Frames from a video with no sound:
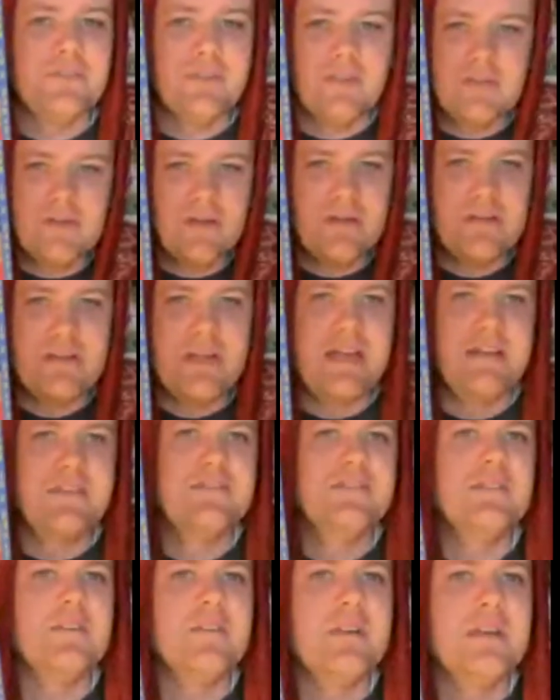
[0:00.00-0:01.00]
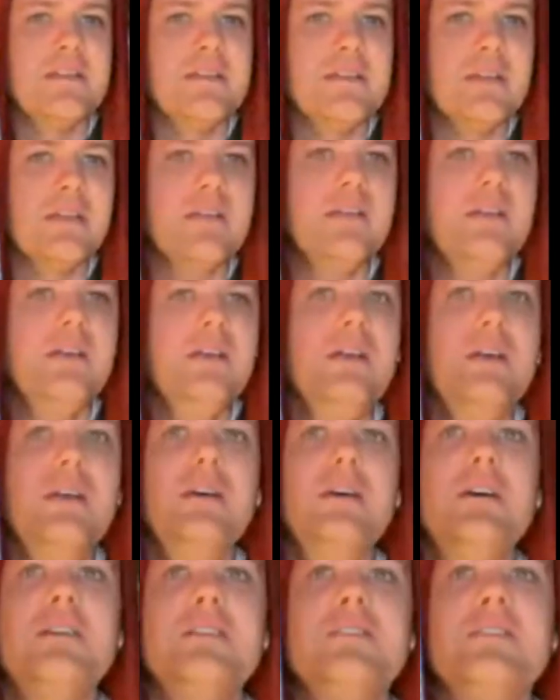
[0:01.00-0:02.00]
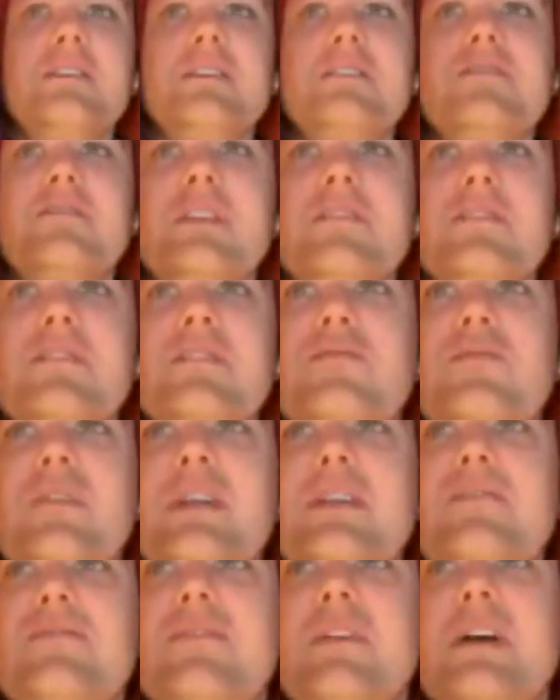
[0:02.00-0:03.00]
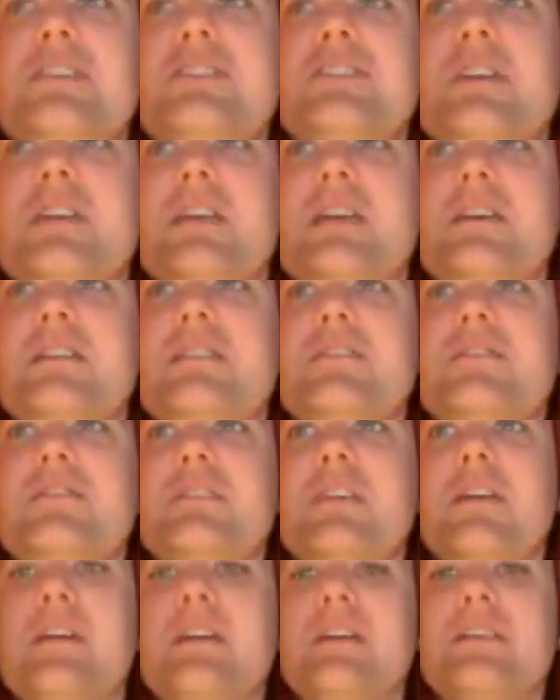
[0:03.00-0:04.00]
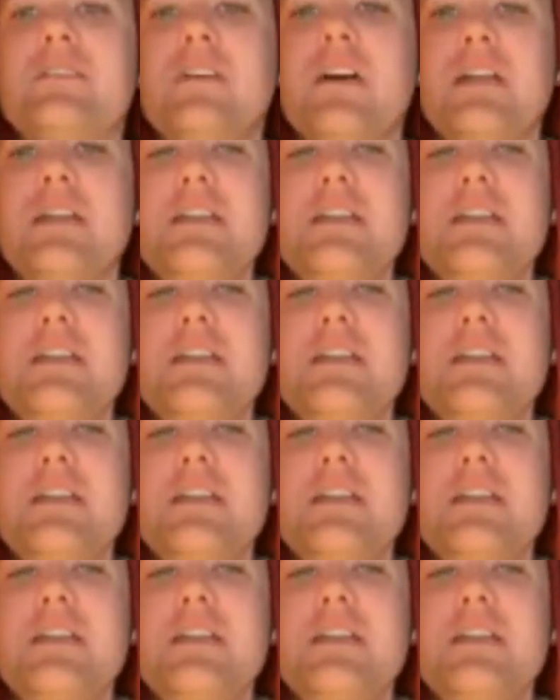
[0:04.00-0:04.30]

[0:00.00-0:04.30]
I had not announced it or anything. So let's give it a refresh here. Is there exciting?